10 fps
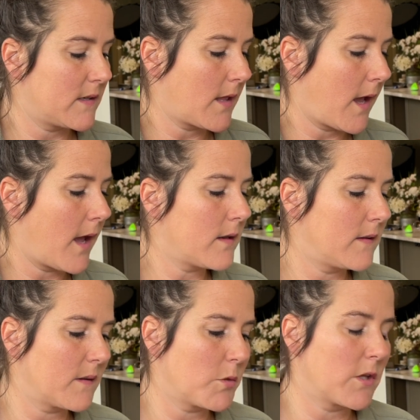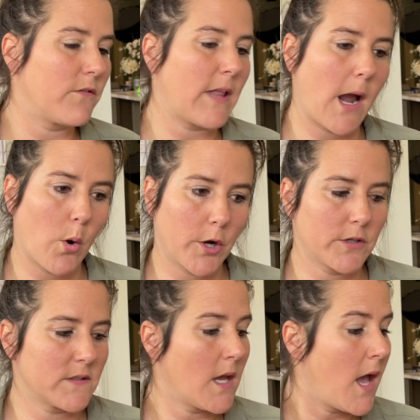that, and some of the
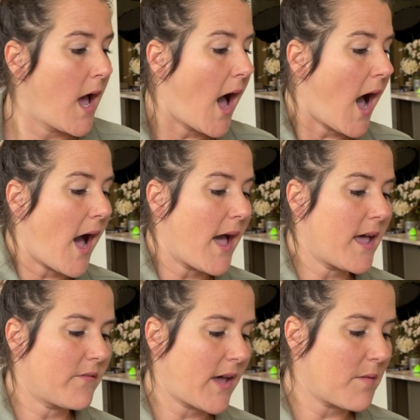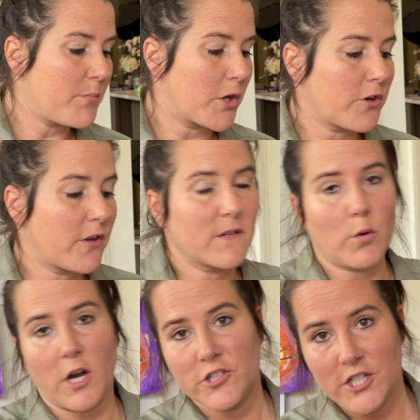flowers. I have had butternut
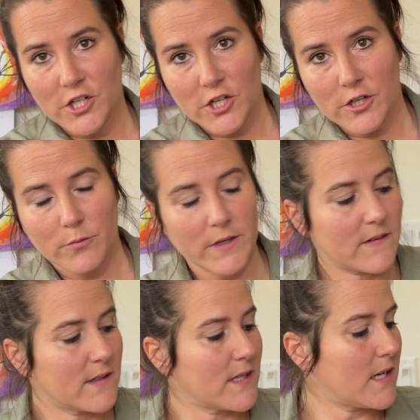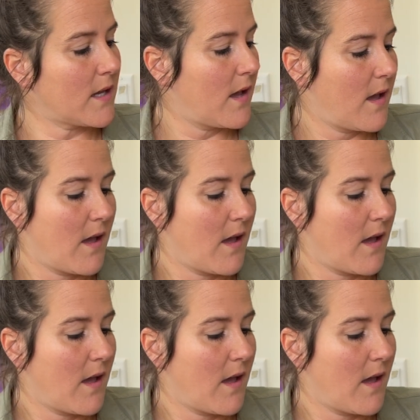squash here recently,